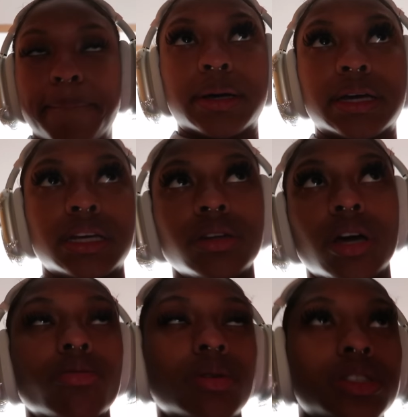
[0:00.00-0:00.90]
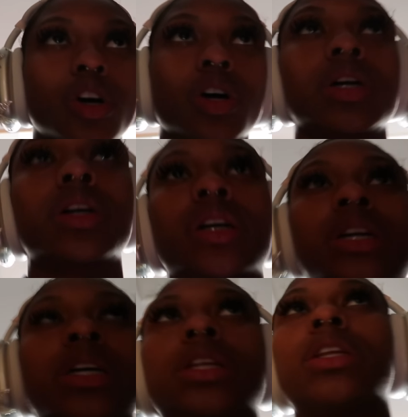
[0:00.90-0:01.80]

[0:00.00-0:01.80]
But you know, it's all good.